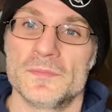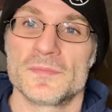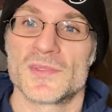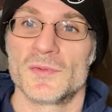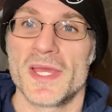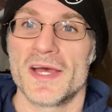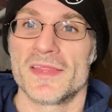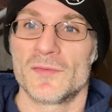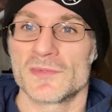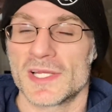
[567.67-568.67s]
So yeah,
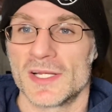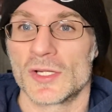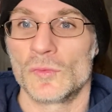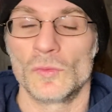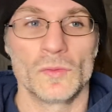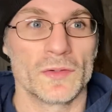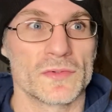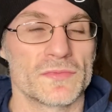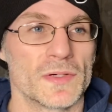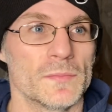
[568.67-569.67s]
that was kind of cool. It
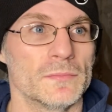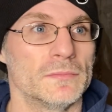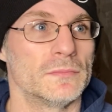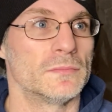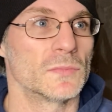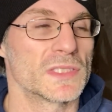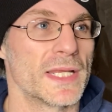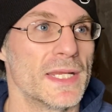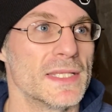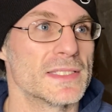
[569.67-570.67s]
was from
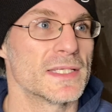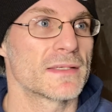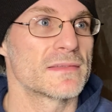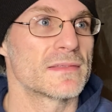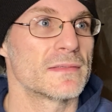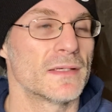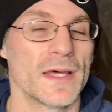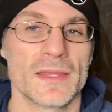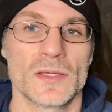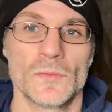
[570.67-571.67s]
'86, I
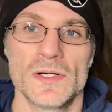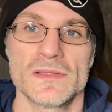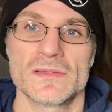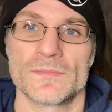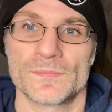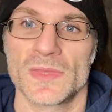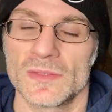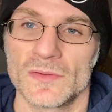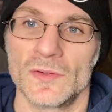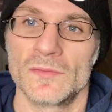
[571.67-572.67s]
think it was.
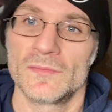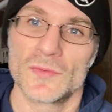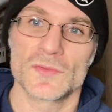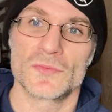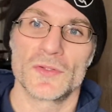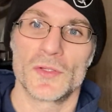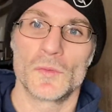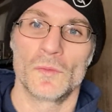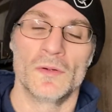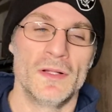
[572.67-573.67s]
So it was really
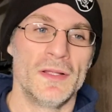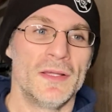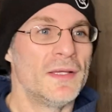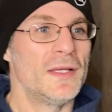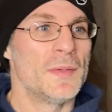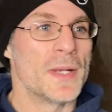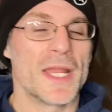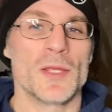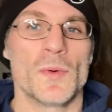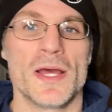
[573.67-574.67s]
cool.
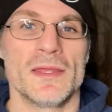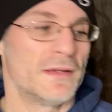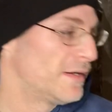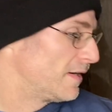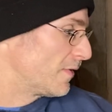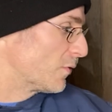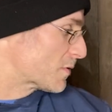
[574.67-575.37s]
Anyway, those